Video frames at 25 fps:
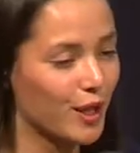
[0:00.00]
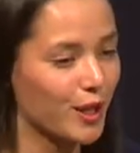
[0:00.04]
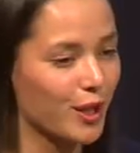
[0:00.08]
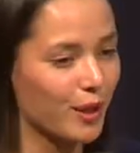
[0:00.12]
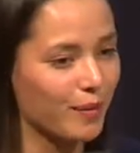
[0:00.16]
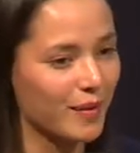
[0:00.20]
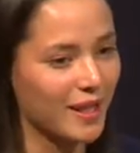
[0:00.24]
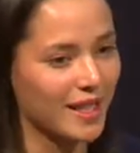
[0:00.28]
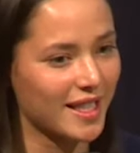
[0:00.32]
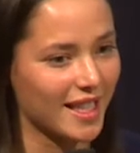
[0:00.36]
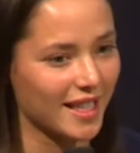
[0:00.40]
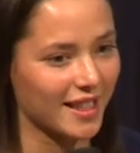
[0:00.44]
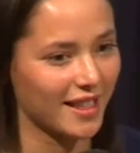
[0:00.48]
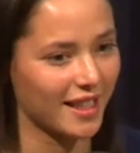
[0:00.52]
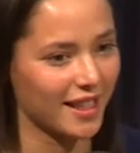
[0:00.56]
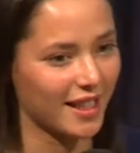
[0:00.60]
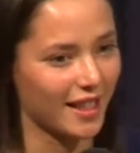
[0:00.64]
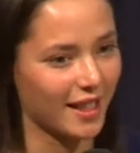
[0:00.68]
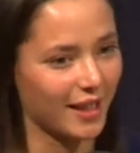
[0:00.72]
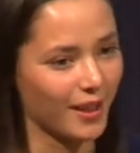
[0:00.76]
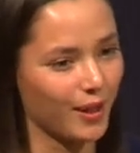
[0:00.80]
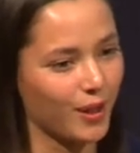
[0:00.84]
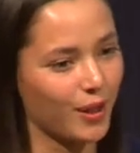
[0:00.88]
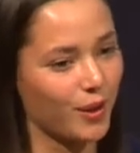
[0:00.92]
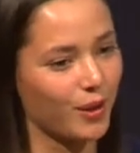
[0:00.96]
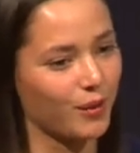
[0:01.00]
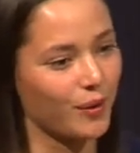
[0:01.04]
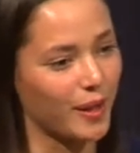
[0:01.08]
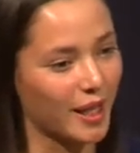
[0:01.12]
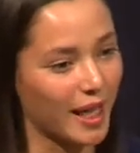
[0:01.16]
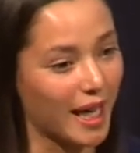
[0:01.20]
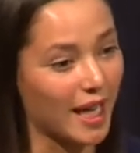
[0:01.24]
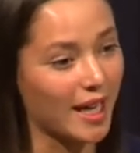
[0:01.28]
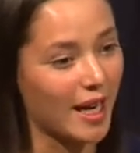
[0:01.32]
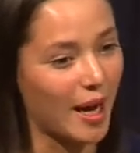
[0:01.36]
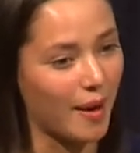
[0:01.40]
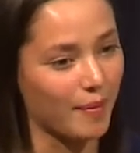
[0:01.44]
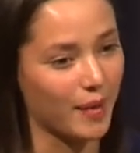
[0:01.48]
to human dignity, we
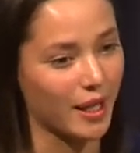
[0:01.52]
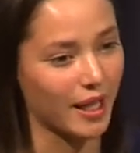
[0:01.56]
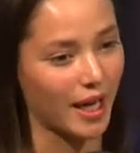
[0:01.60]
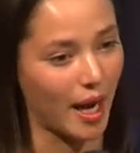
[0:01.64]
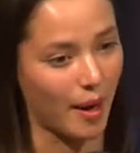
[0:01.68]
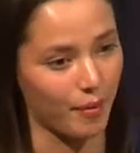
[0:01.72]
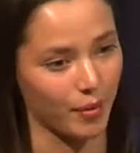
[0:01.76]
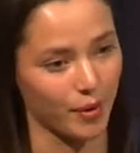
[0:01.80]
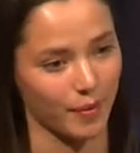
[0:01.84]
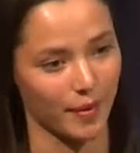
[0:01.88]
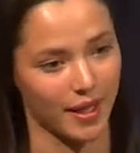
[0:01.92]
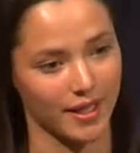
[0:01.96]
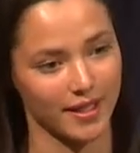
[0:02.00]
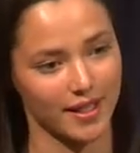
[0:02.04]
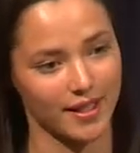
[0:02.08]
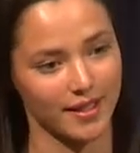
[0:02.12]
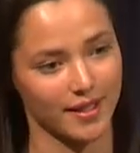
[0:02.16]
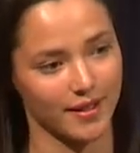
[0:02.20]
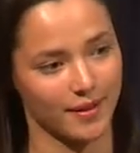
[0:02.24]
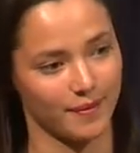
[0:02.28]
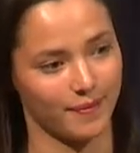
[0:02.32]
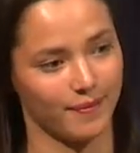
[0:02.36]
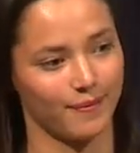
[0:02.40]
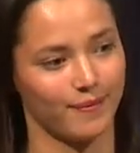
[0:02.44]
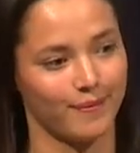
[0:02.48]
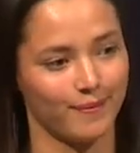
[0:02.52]
cannot make compromises.